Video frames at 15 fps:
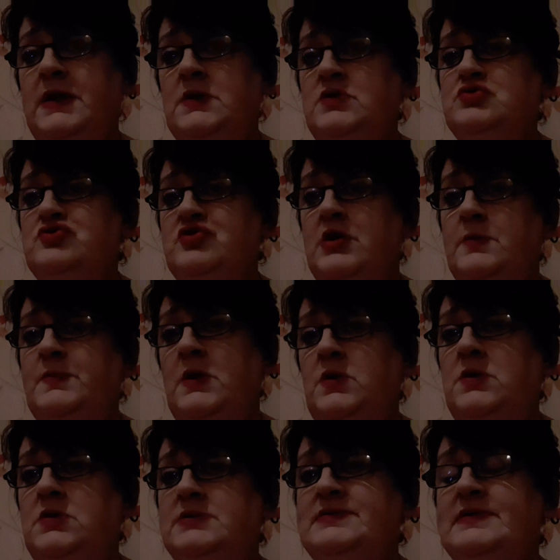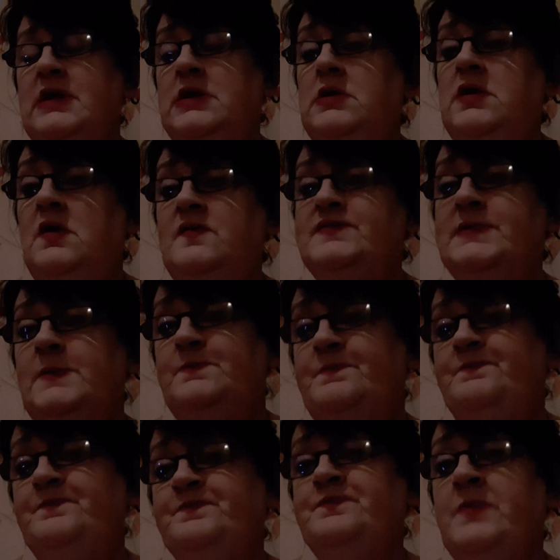pound shop hauls and I love them.
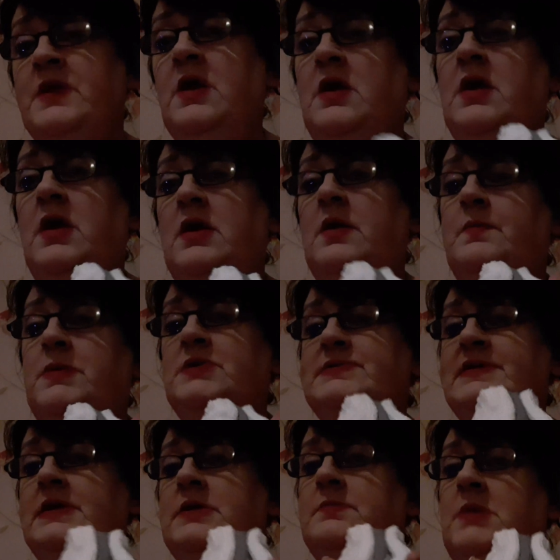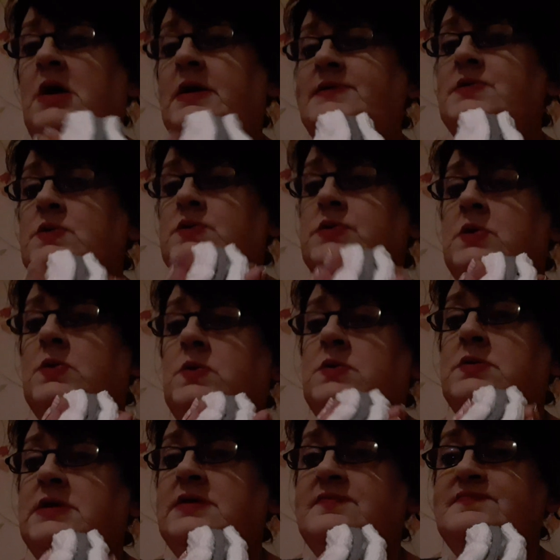But I don't
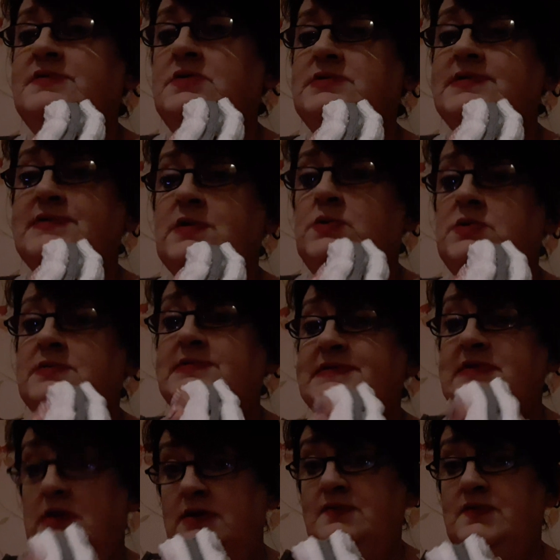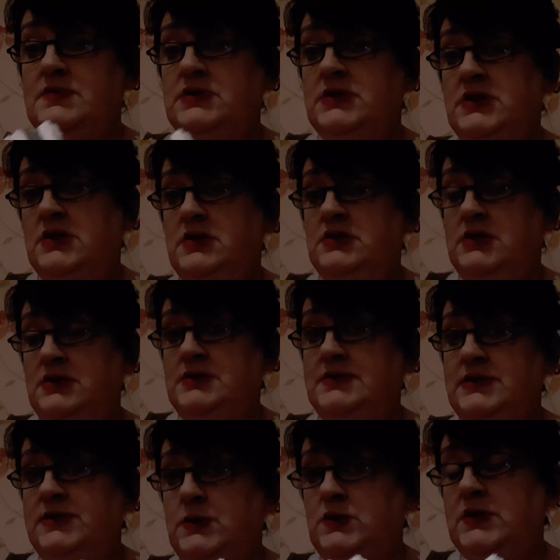know if Dunne's stores deliver in
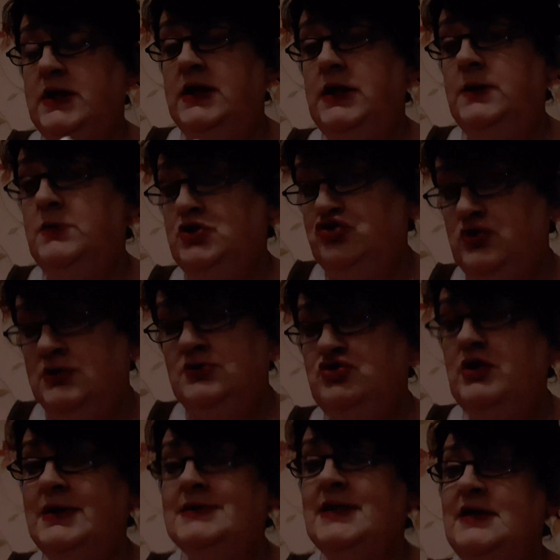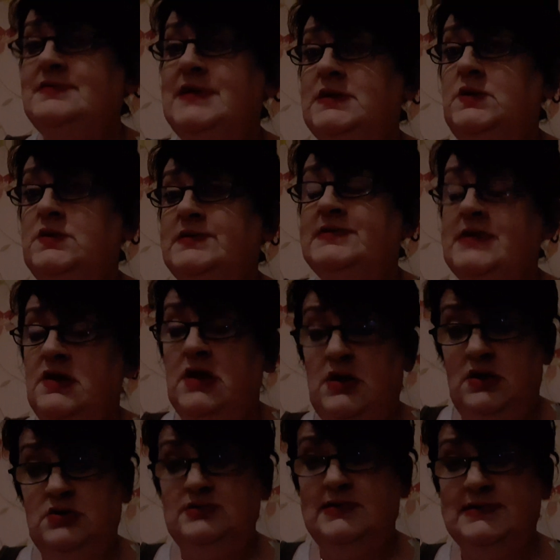the UK, but you can check that out.
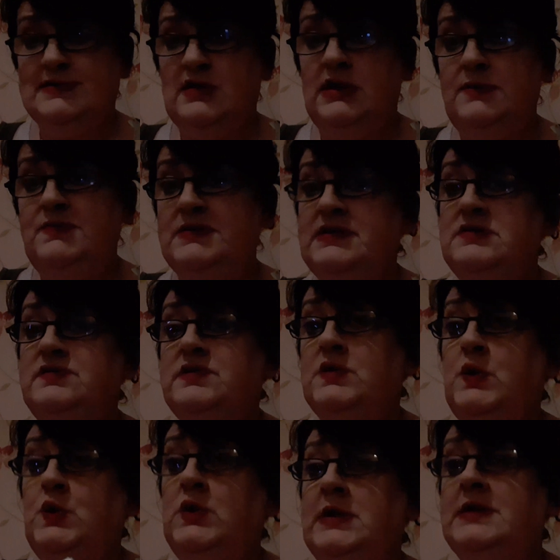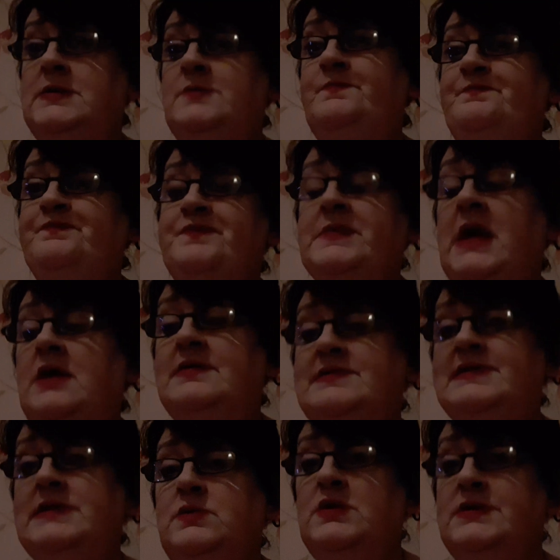Just type it into Google and
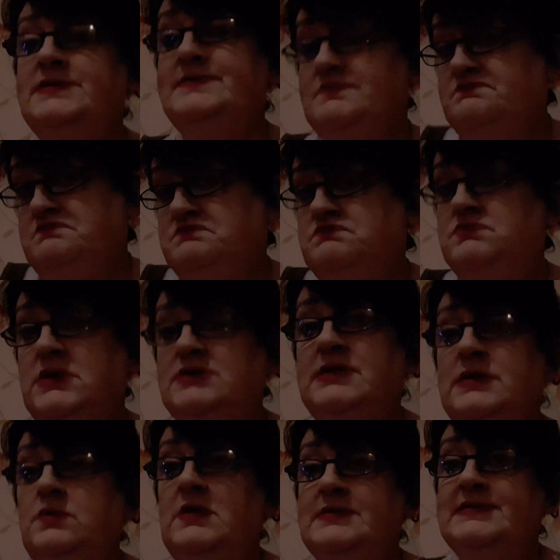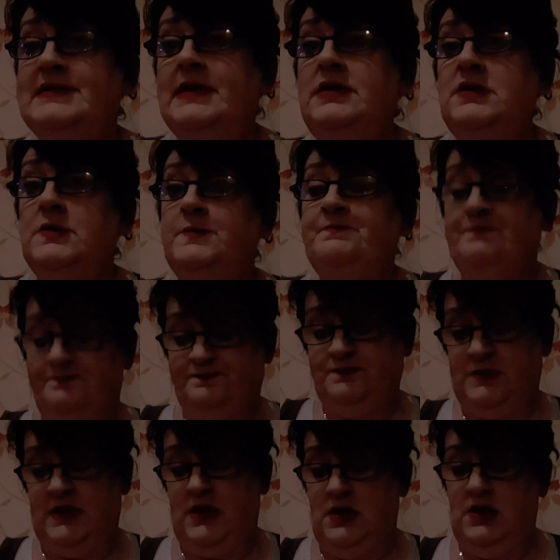see what's there.
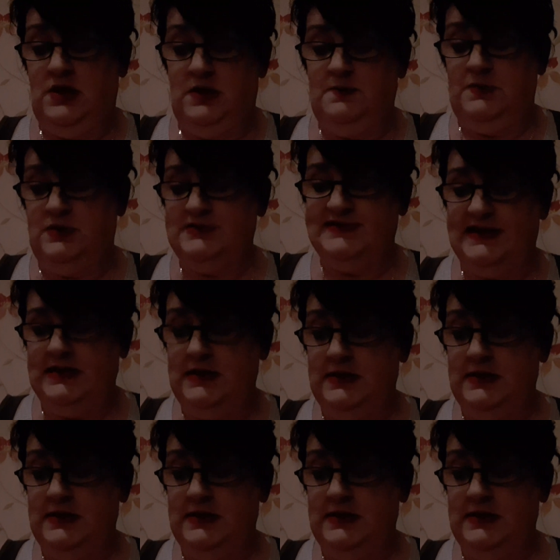But